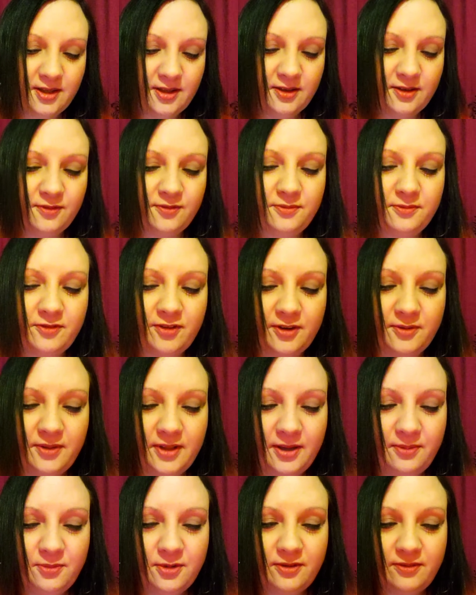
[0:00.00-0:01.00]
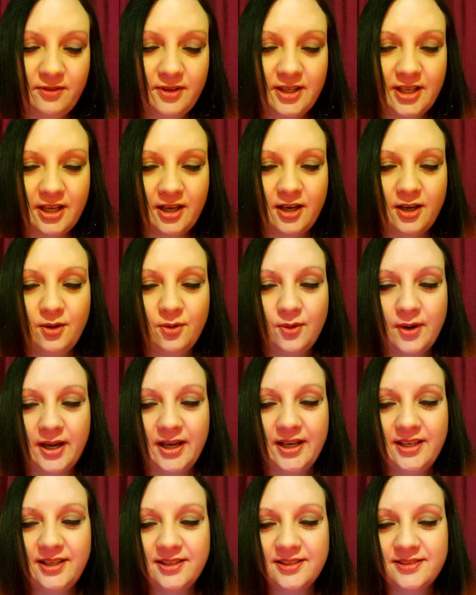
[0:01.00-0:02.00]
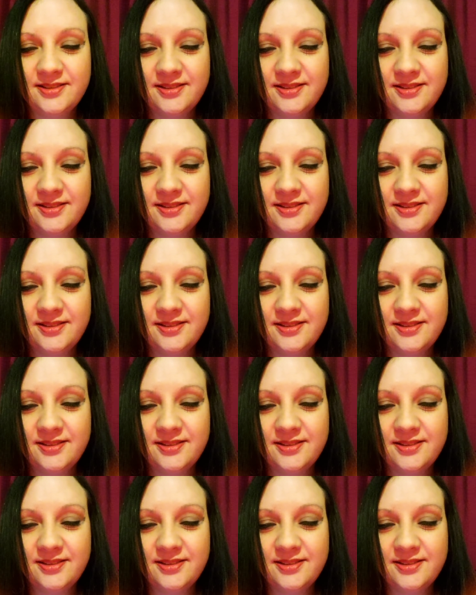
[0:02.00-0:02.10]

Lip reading: From that movie, Carrie White,